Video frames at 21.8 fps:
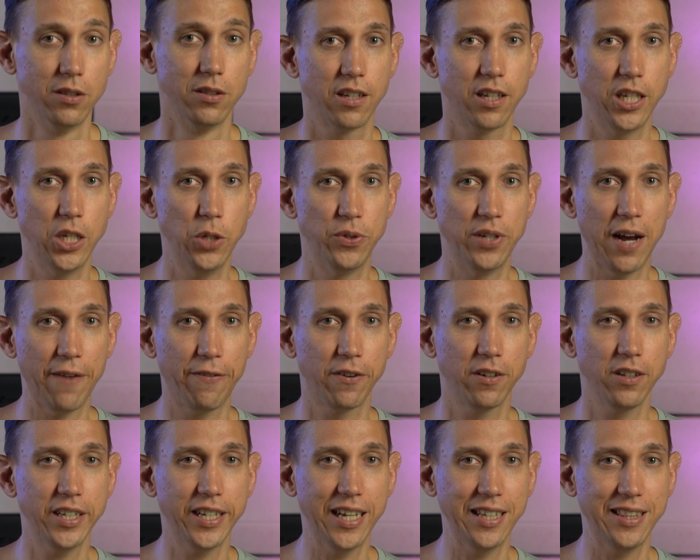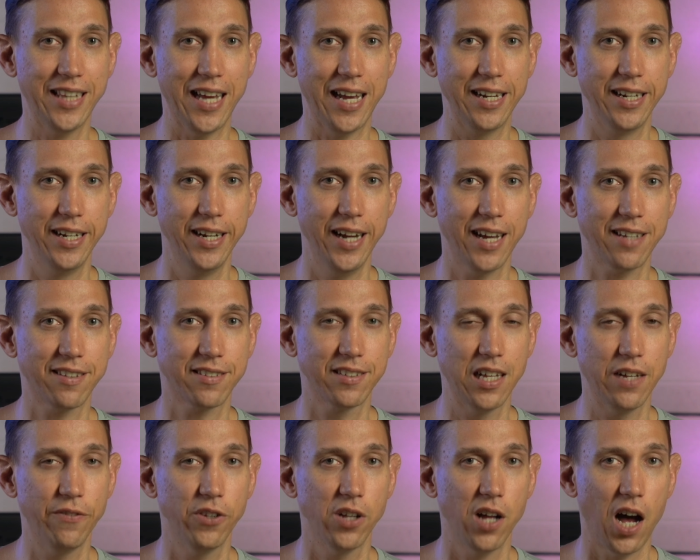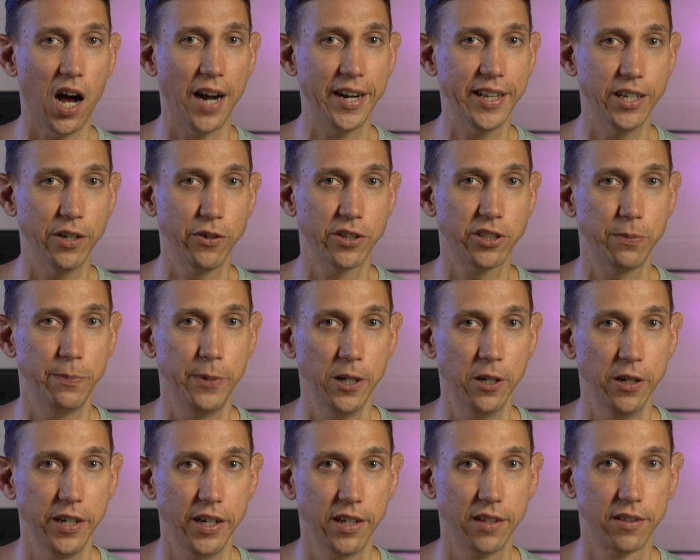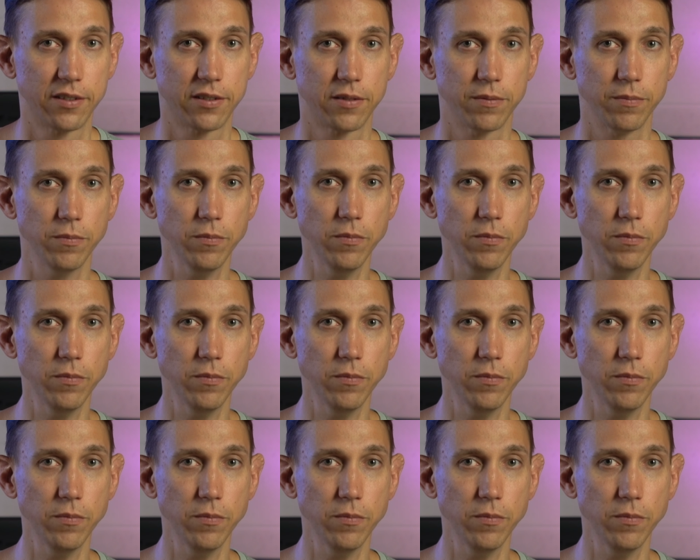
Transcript: You definitely get that next level audio experience